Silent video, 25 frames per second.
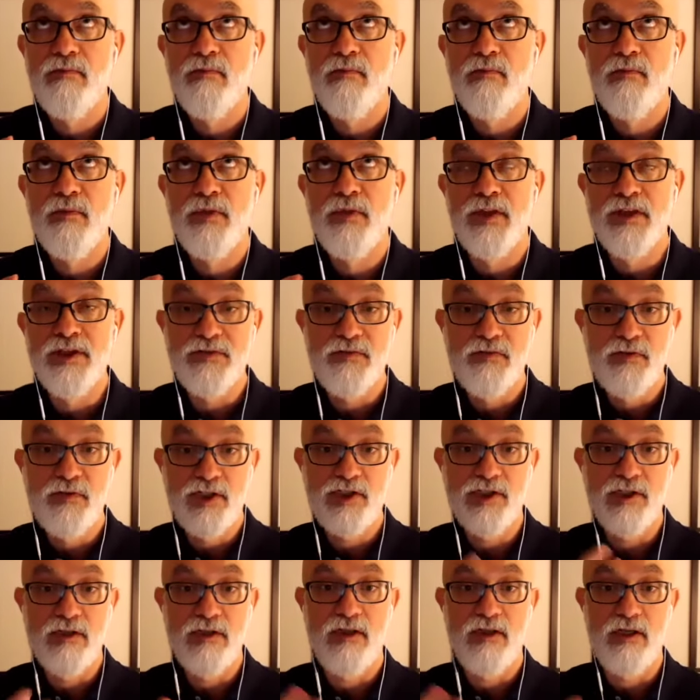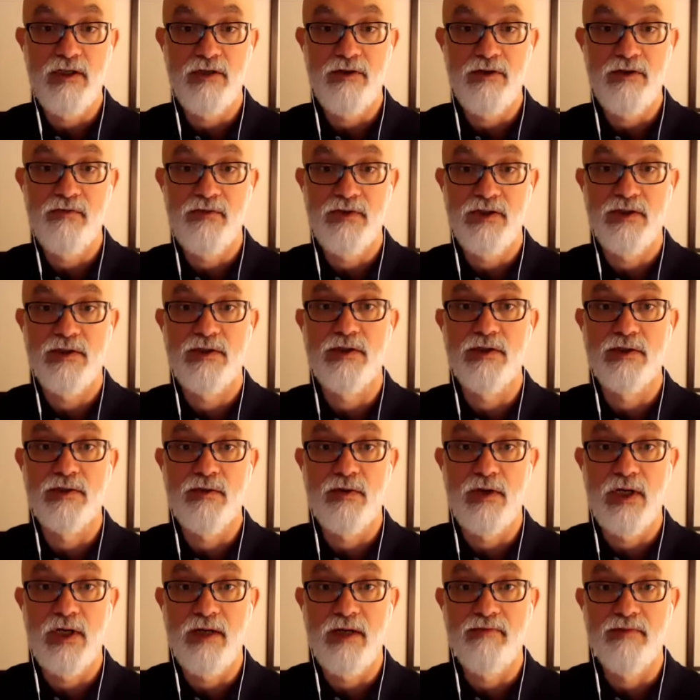this vision that you've just
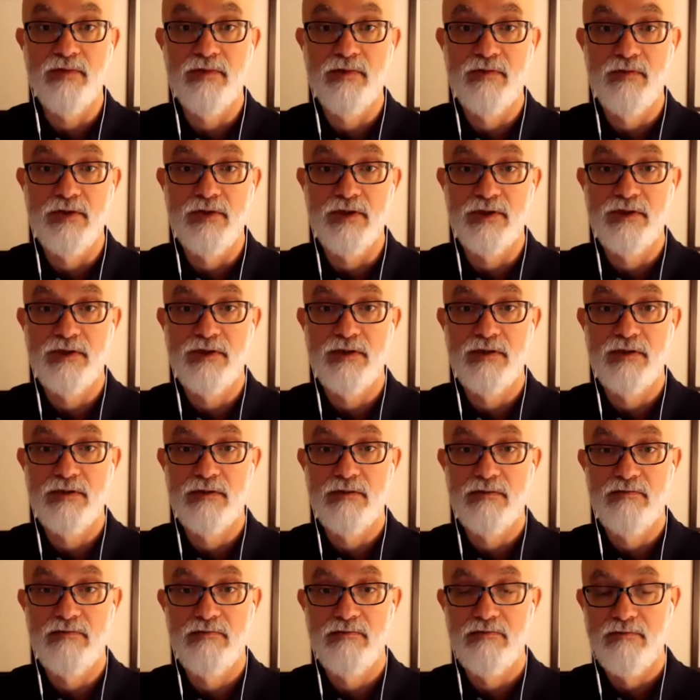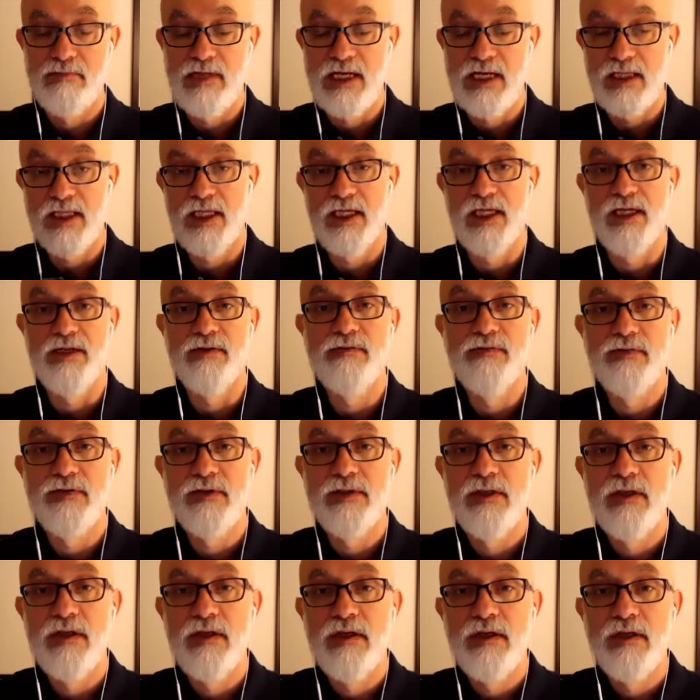described, which I love,
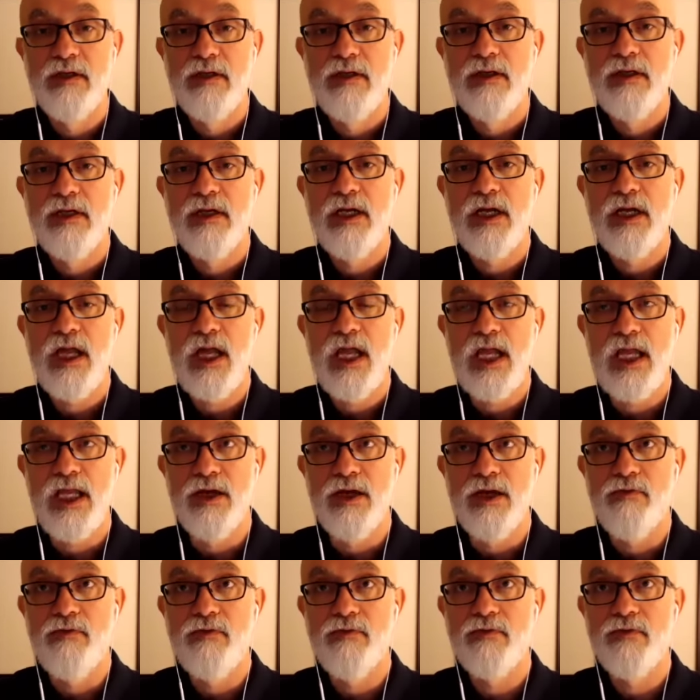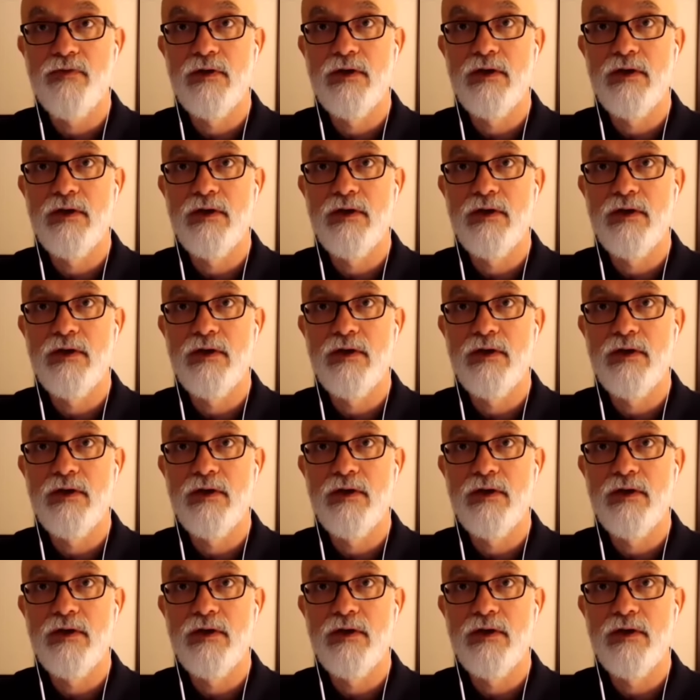if